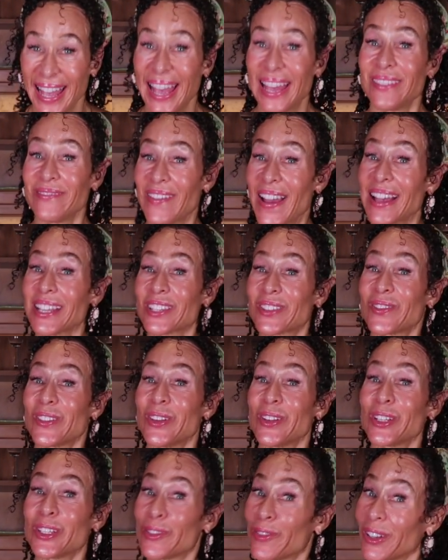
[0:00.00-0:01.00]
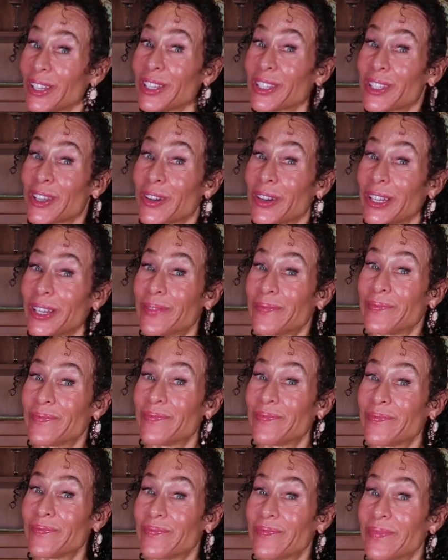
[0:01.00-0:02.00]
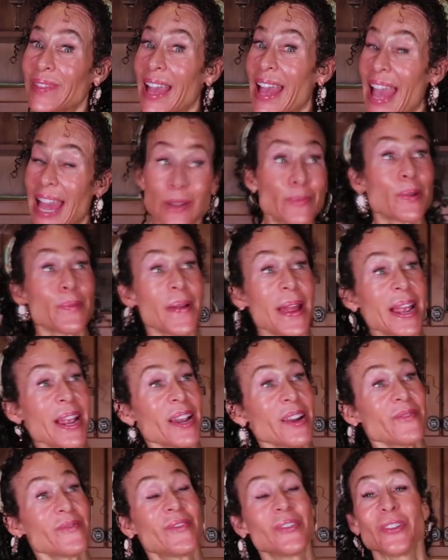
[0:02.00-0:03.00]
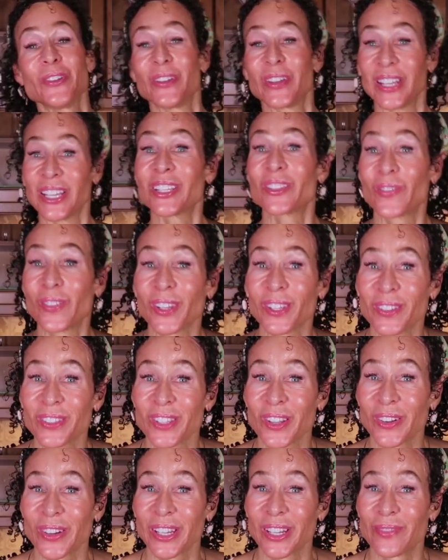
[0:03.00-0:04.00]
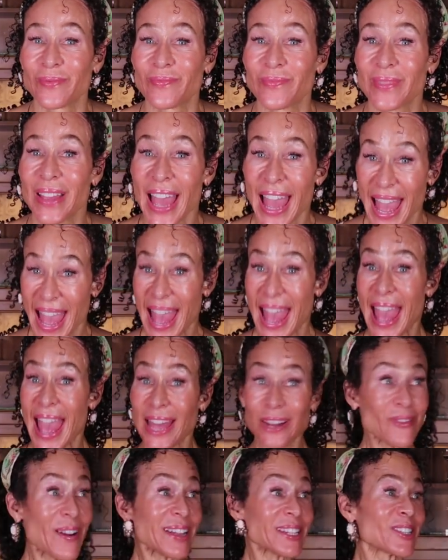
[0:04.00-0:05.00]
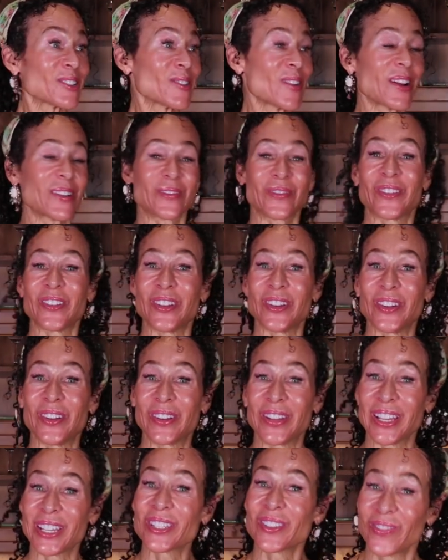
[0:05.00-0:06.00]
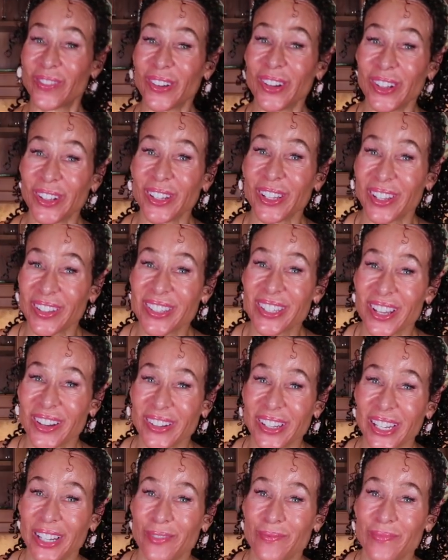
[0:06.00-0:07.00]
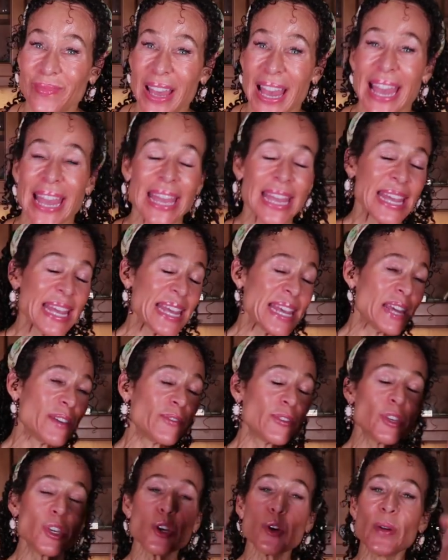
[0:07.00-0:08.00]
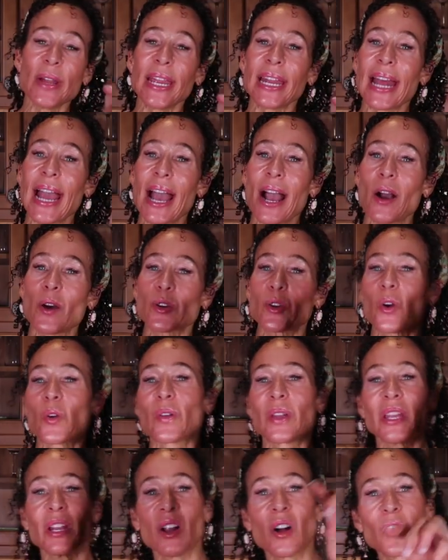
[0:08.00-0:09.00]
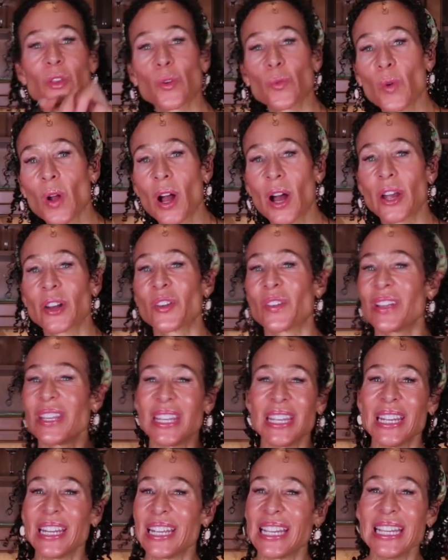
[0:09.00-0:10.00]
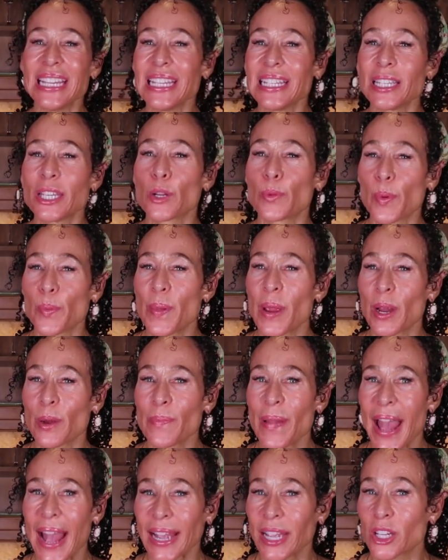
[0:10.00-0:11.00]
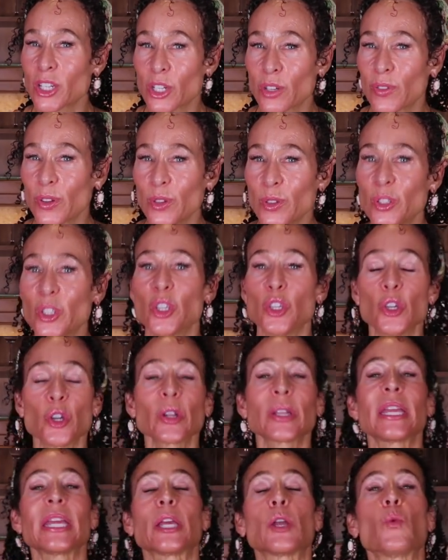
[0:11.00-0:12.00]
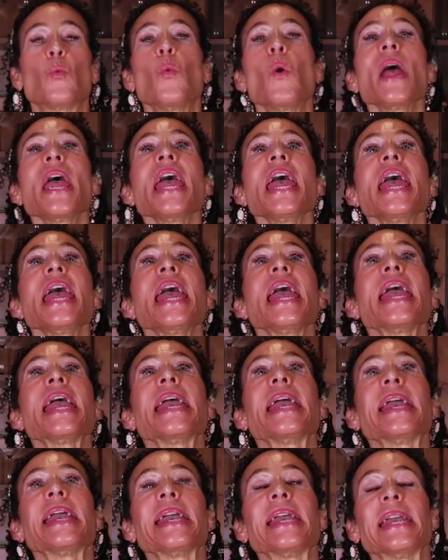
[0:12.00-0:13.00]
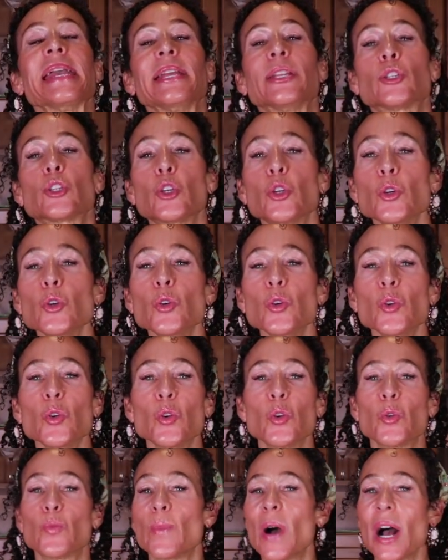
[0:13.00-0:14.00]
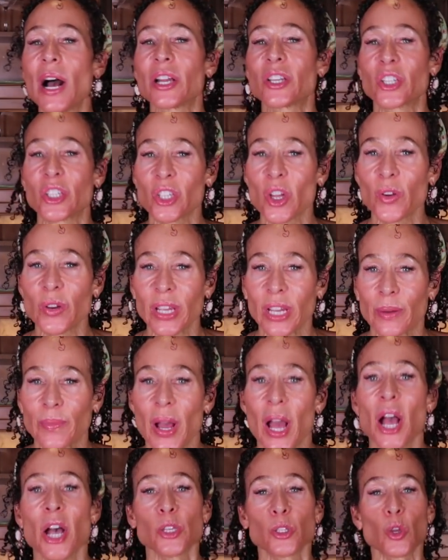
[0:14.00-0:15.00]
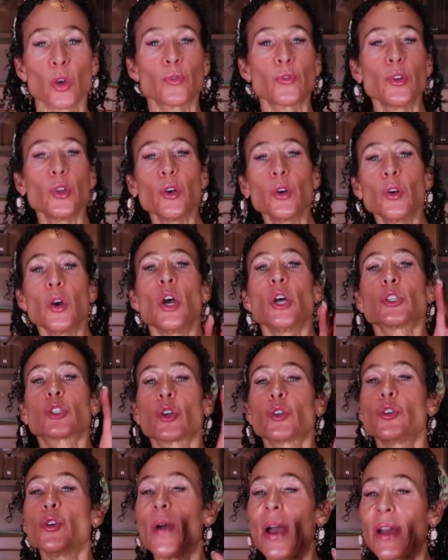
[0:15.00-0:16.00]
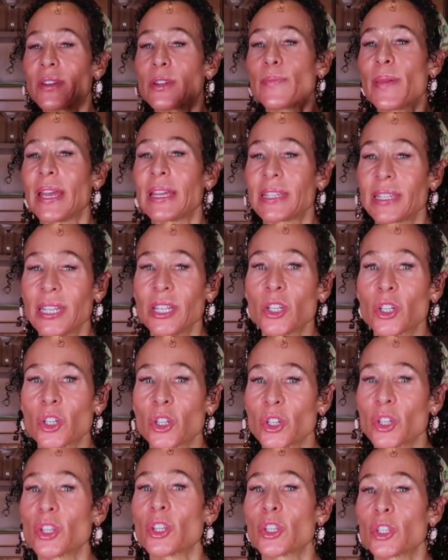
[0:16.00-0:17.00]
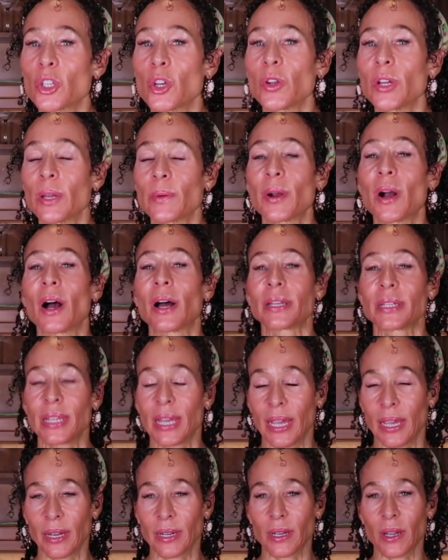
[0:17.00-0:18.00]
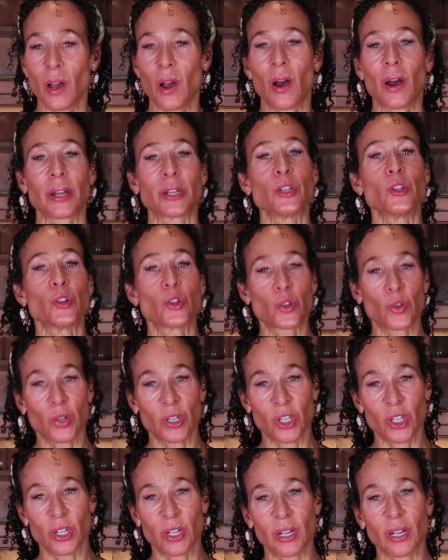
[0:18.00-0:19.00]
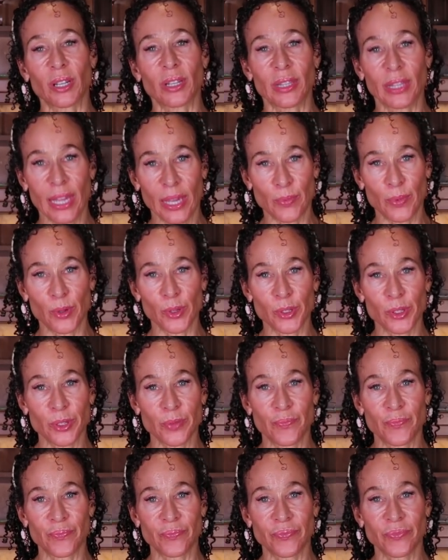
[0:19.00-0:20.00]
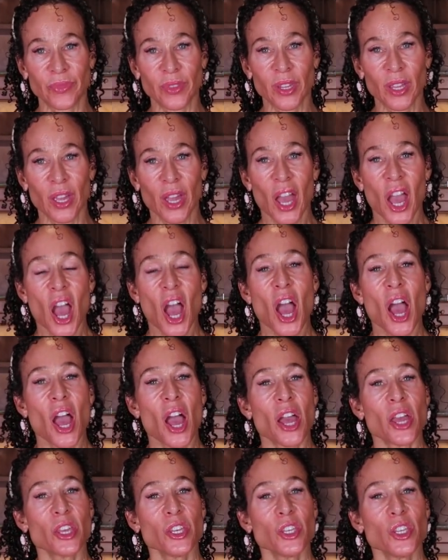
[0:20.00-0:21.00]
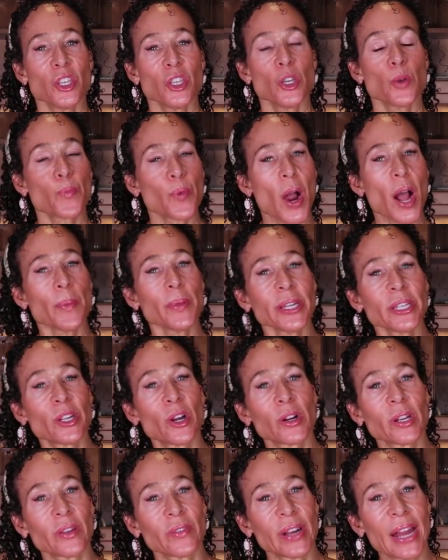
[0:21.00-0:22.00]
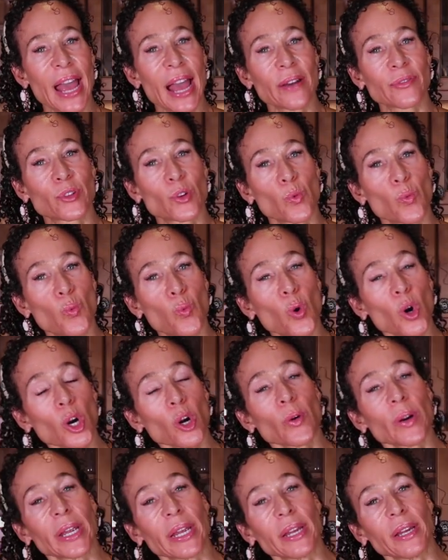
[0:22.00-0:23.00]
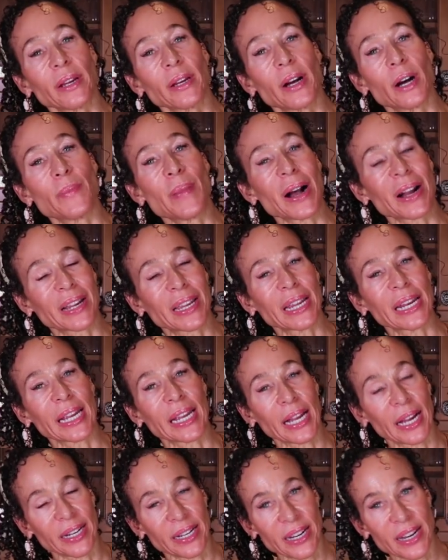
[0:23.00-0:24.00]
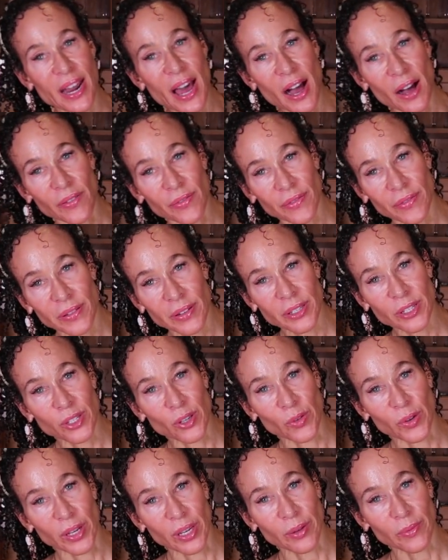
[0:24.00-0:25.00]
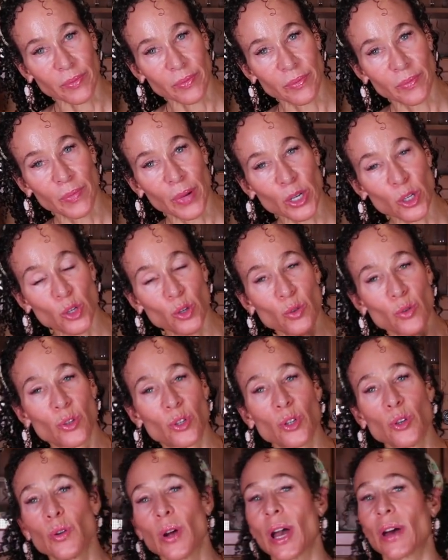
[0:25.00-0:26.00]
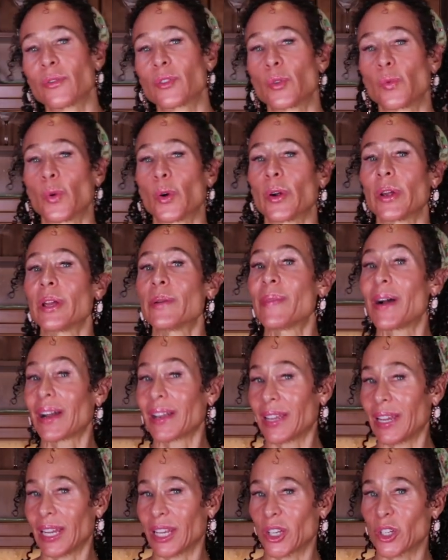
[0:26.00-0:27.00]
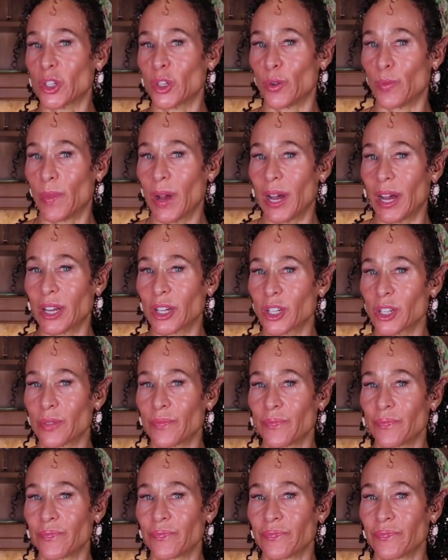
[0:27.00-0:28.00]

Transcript: And fast food is full of sodium. And prepared food is full of sodium. And restaurant food is full of sodium if you eat out or eat on the run or eat easy to prepare packaged foods, you're getting way too much sodium. So if you so you have to pay attention to the sodium content on nutrition labels. You probably don't even have to worry about getting enough sodium, but you do have to worry about getting too much.